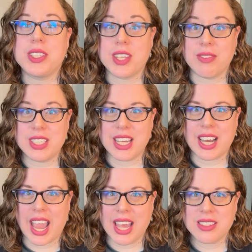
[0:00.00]
17
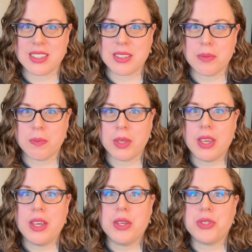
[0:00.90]
Hats.
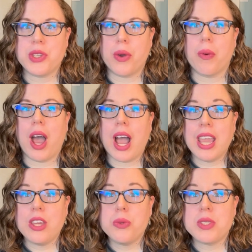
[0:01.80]
So I
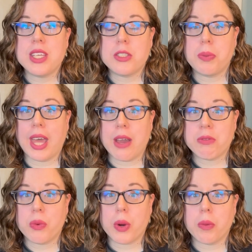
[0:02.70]
use this
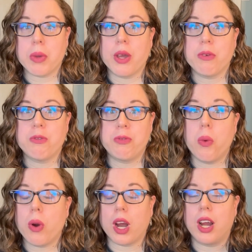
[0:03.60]
platform
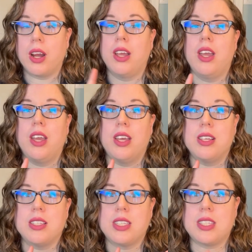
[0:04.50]
for
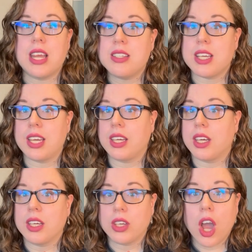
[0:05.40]

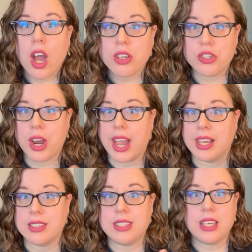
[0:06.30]
sending
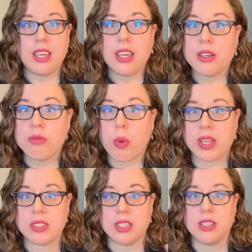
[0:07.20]
contracts,
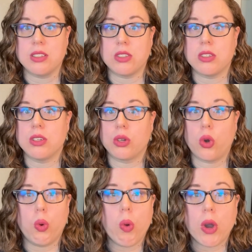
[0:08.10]
invoices,
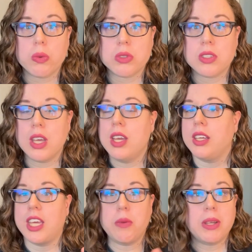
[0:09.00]
quotes,
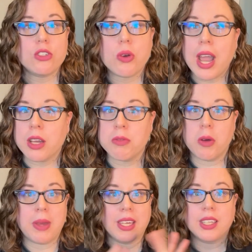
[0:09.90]
keeping track of all
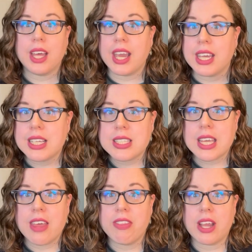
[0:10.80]
my clients
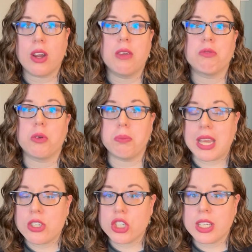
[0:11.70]
and their
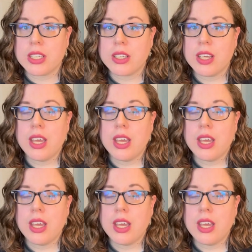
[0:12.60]
information.